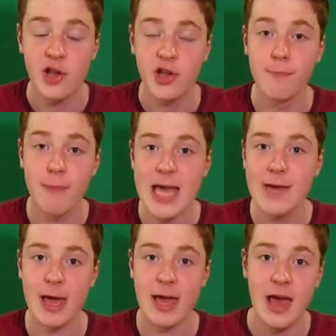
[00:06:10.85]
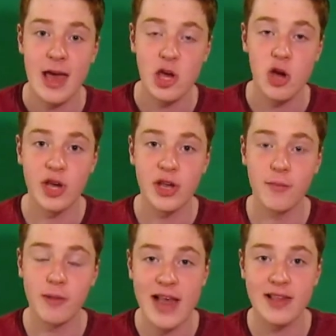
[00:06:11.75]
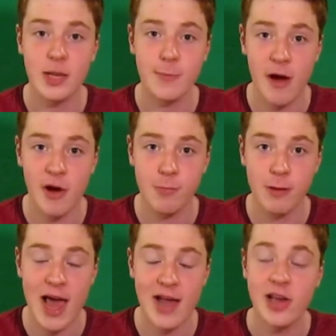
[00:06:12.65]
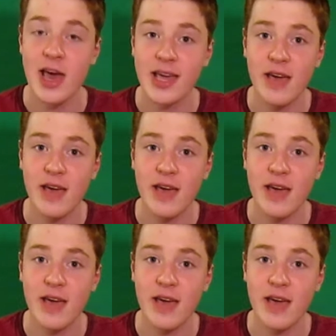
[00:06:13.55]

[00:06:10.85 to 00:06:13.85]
So maybe using some less experienced players,